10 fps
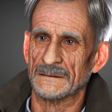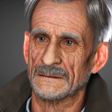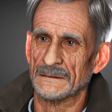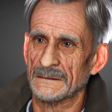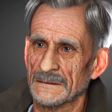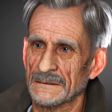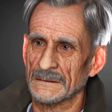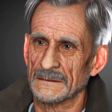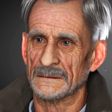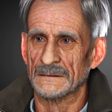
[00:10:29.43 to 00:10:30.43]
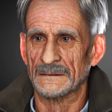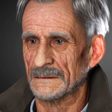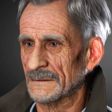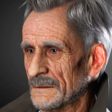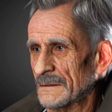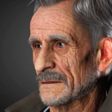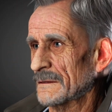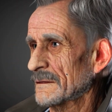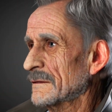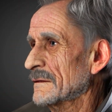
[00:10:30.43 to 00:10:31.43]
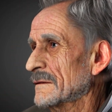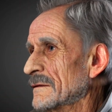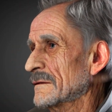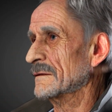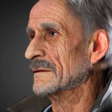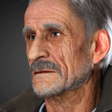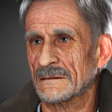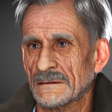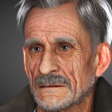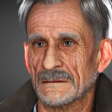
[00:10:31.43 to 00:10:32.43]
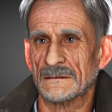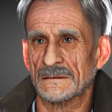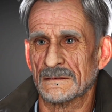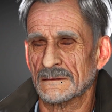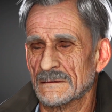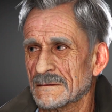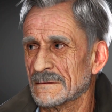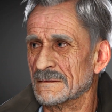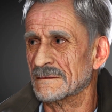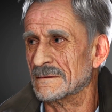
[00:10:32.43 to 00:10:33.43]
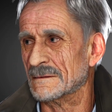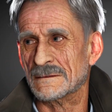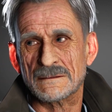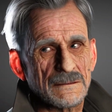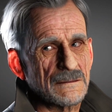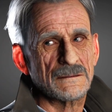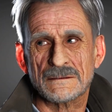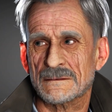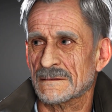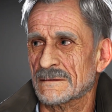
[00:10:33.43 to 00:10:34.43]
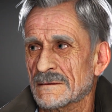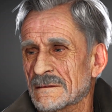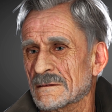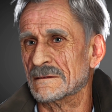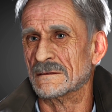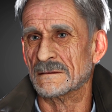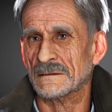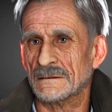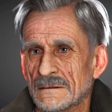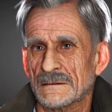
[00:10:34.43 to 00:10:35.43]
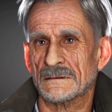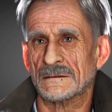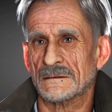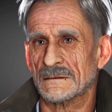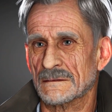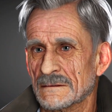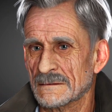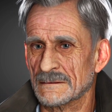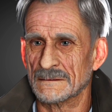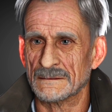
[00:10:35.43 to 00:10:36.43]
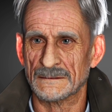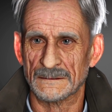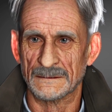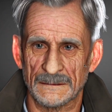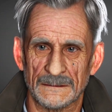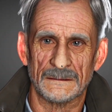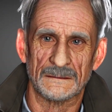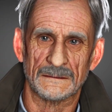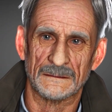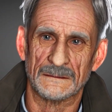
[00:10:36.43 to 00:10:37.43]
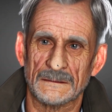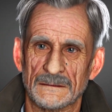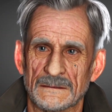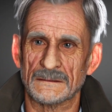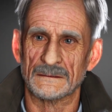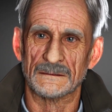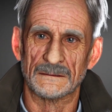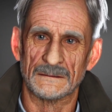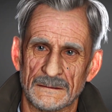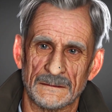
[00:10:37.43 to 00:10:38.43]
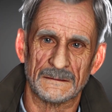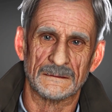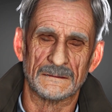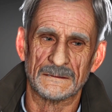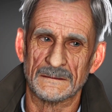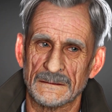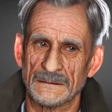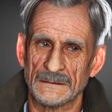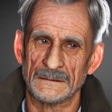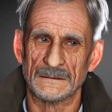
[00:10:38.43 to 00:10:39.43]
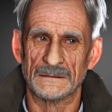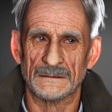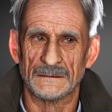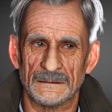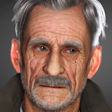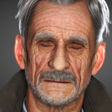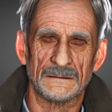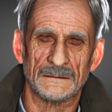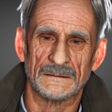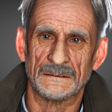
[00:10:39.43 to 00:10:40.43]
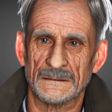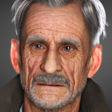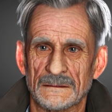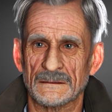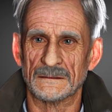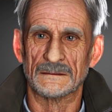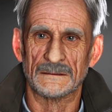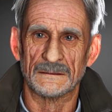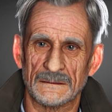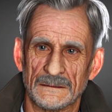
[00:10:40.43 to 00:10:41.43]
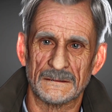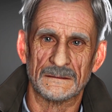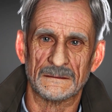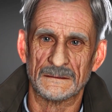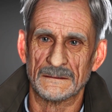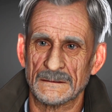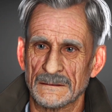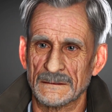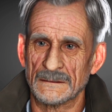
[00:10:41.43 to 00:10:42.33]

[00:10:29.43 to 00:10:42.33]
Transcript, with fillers: never give up on your dream, and let's always, you know, look up and see what's uh, on the horizon, and also take advantage of these technologies to tell our stories. I can't wait to share with you a short film that I'm working on using this character.